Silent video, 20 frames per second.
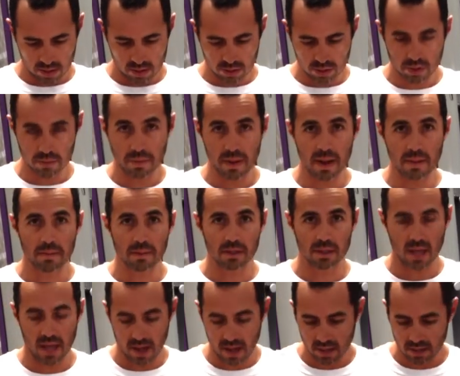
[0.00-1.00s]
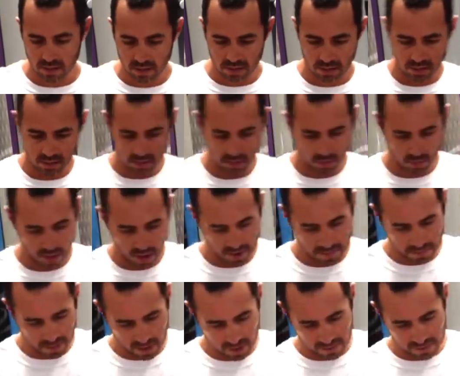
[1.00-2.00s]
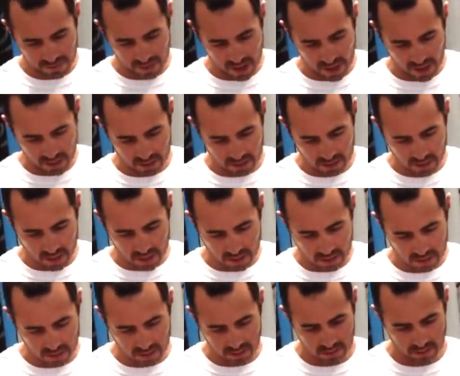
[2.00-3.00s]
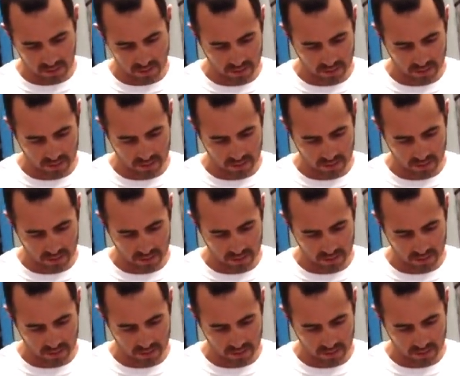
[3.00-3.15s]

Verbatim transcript: Use your paper towels to wipe off the excess.